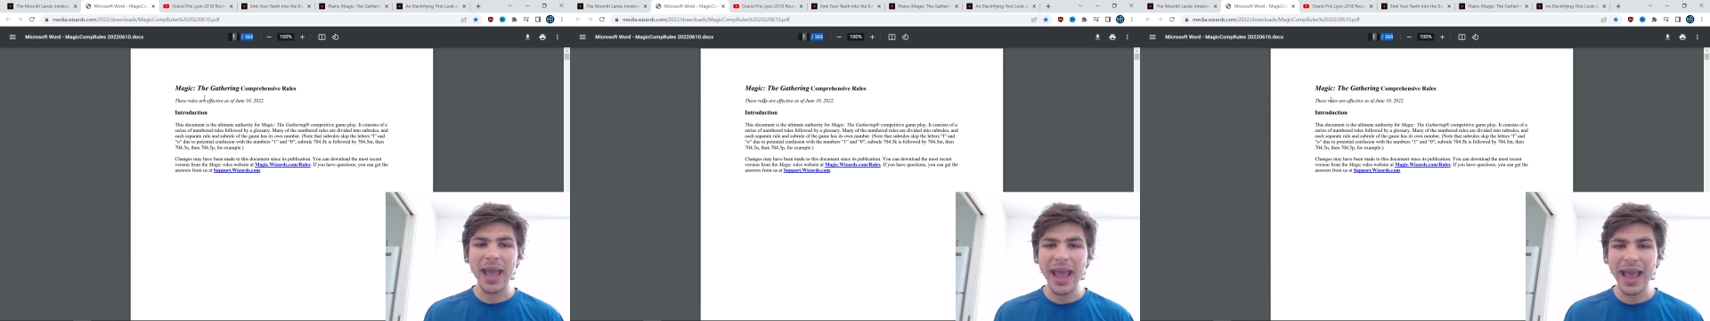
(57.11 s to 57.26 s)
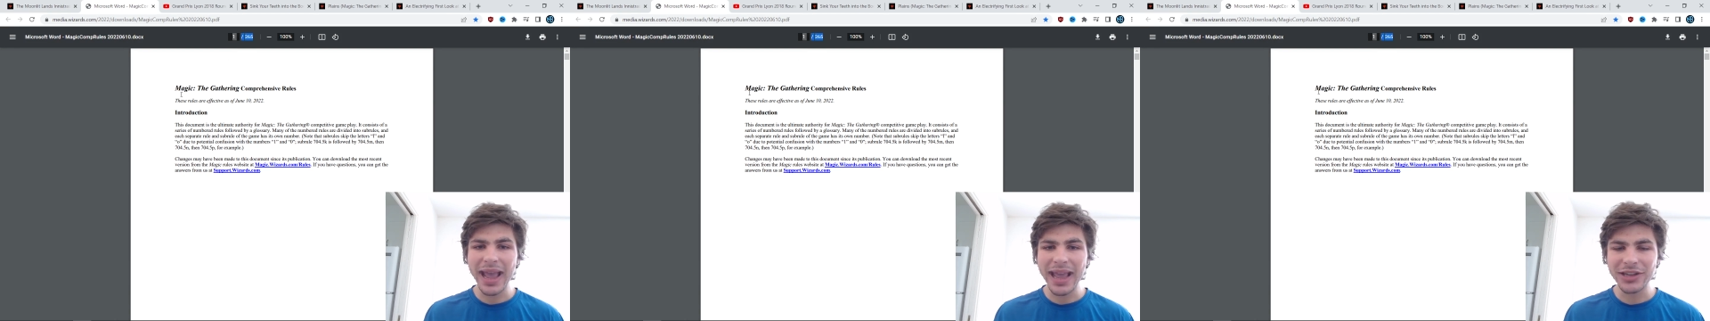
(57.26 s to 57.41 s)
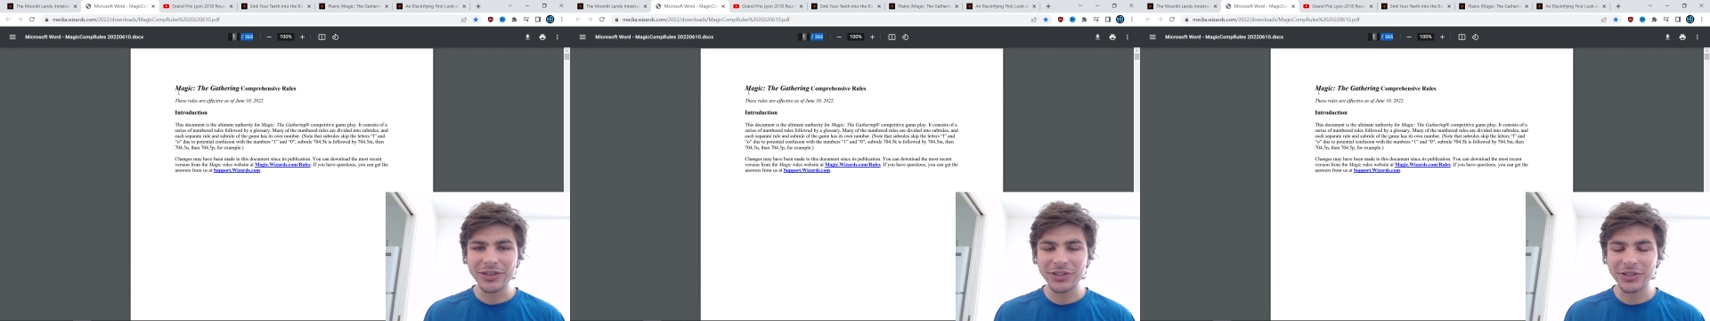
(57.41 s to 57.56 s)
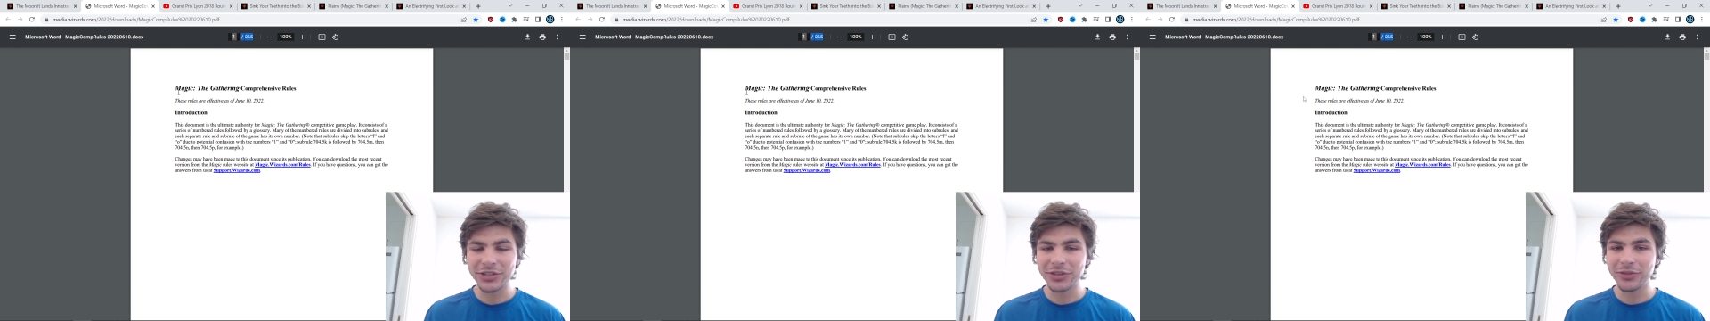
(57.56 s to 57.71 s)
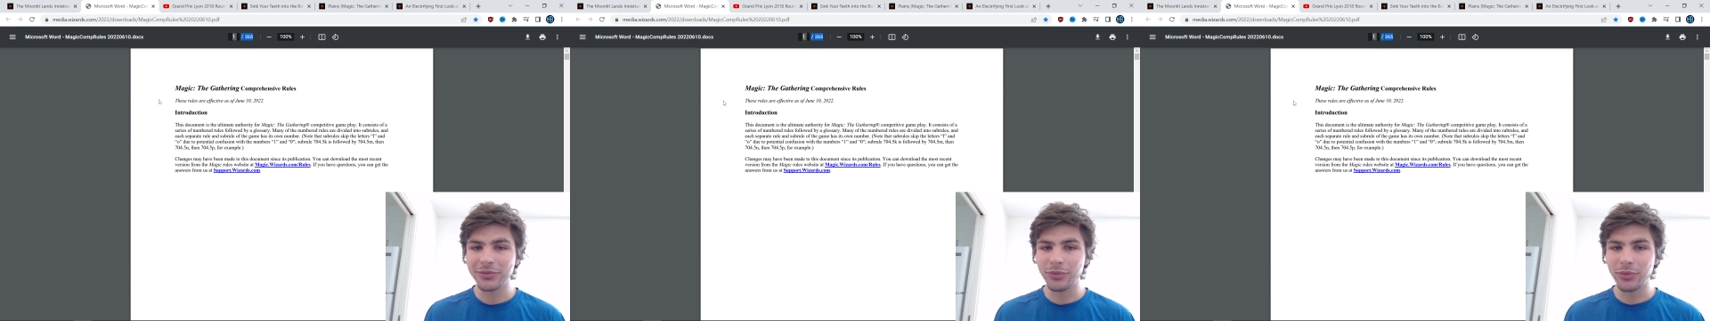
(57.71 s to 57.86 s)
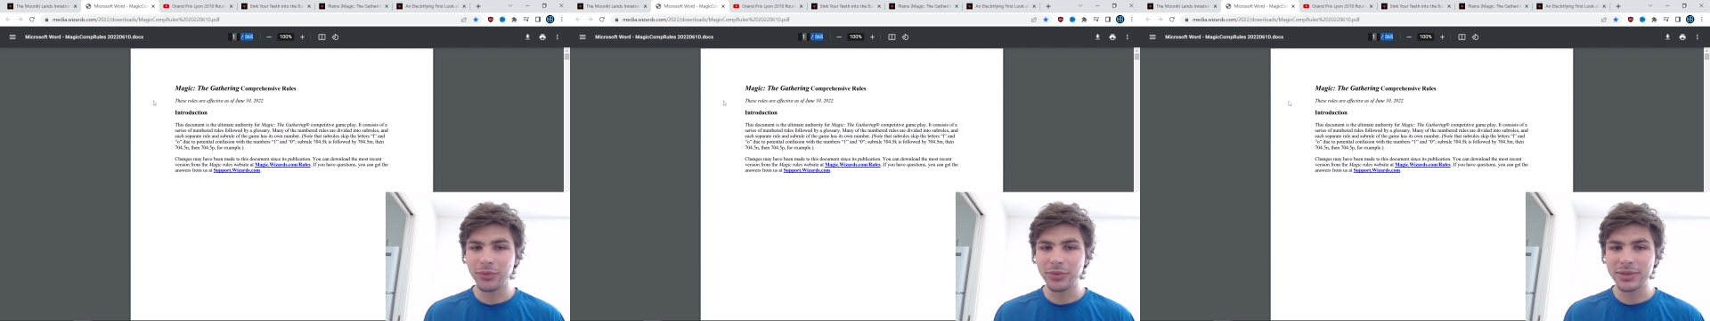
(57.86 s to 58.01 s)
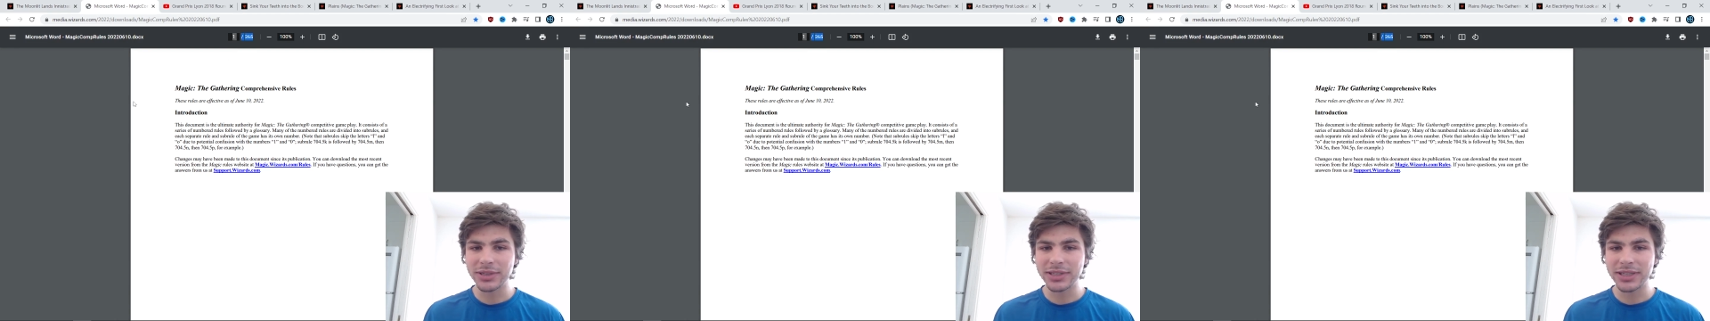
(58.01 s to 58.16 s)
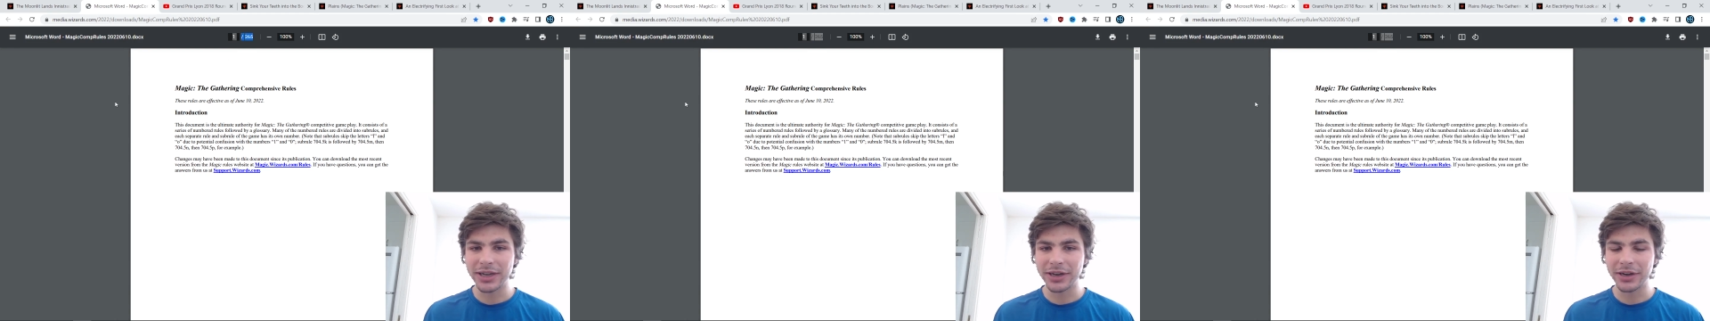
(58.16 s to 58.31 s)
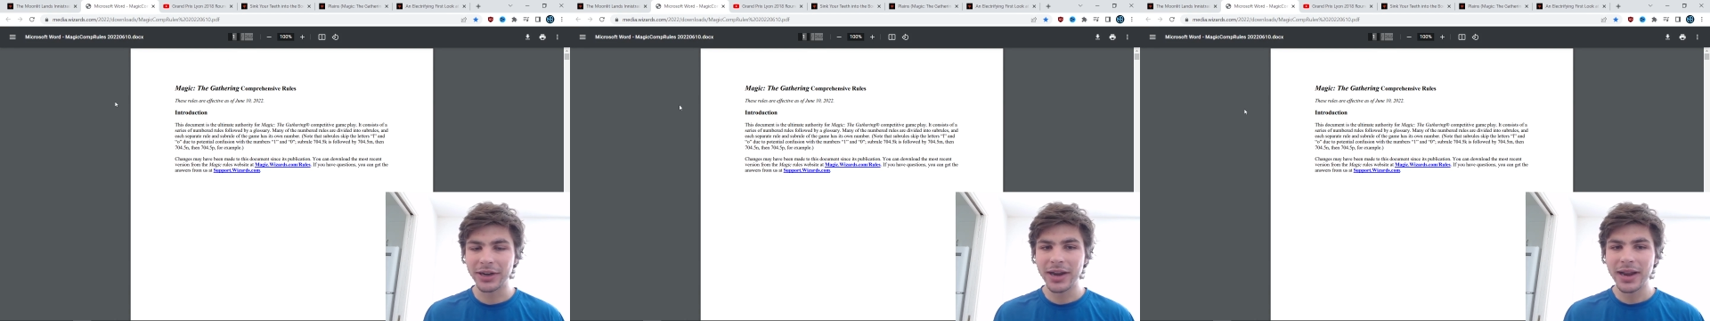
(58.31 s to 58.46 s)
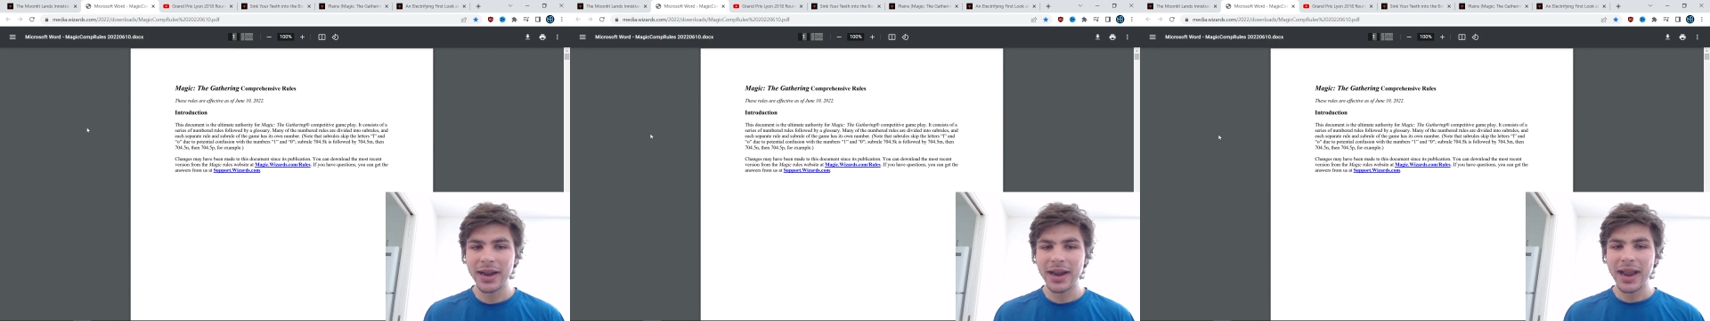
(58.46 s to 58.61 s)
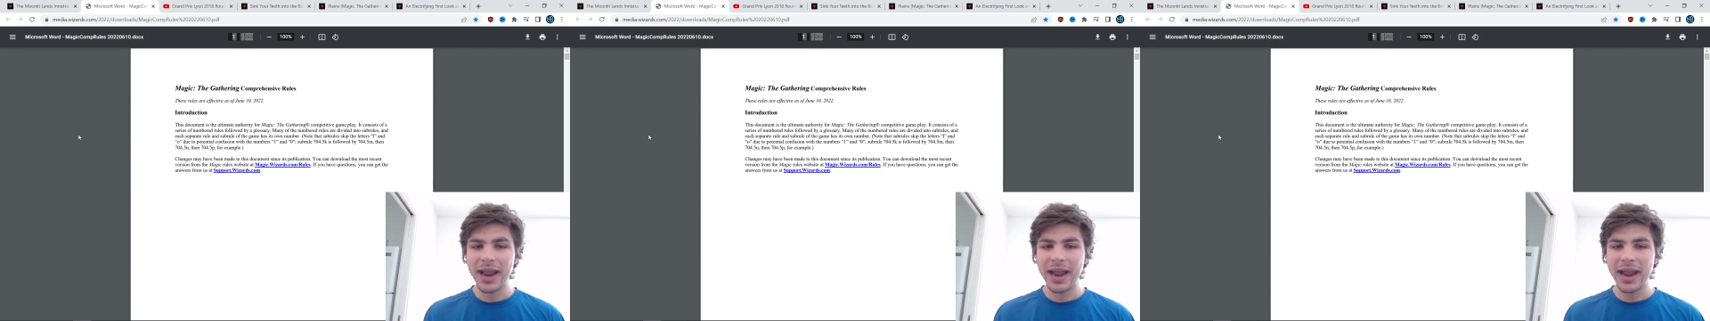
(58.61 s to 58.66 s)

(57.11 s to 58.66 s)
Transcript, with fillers: pages of rules here,